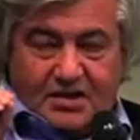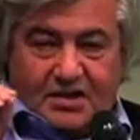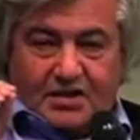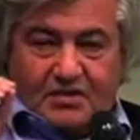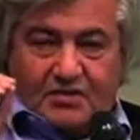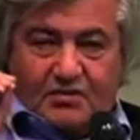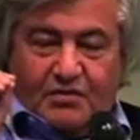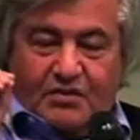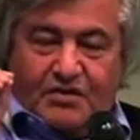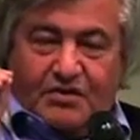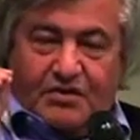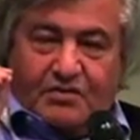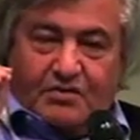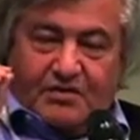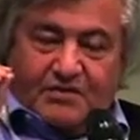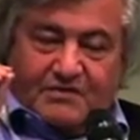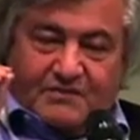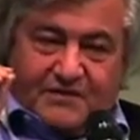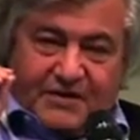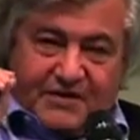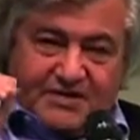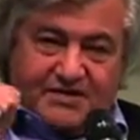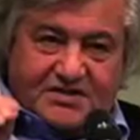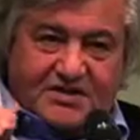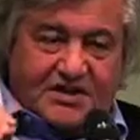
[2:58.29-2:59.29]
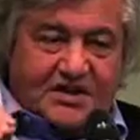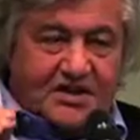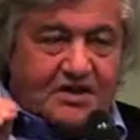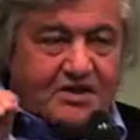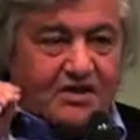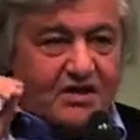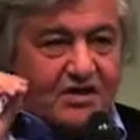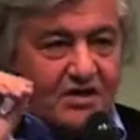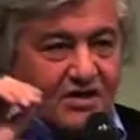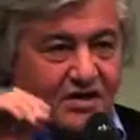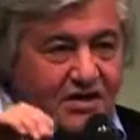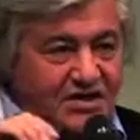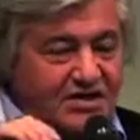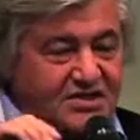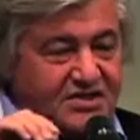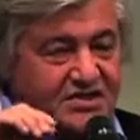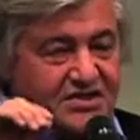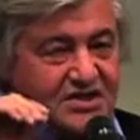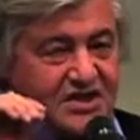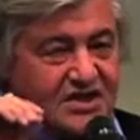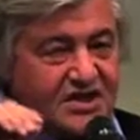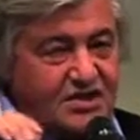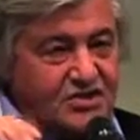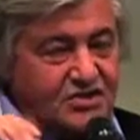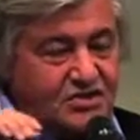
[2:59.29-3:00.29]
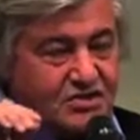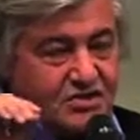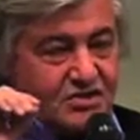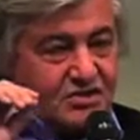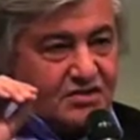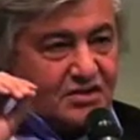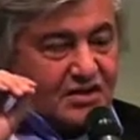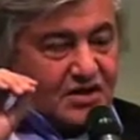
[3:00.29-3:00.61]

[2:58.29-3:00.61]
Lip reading: when you're investing in early stage